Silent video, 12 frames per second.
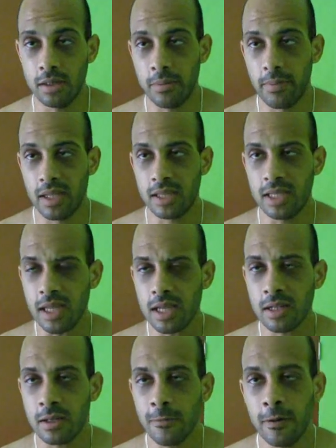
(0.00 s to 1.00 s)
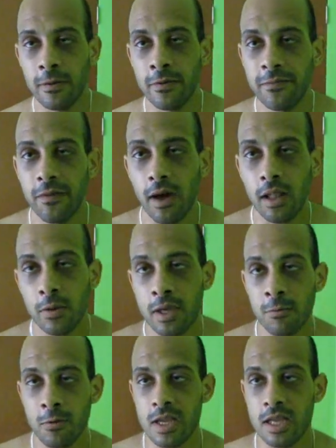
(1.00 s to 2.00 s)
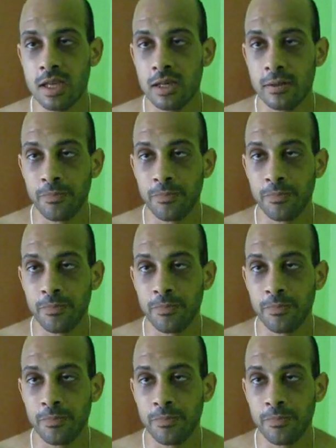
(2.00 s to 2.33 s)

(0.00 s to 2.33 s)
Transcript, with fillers: but then the following week,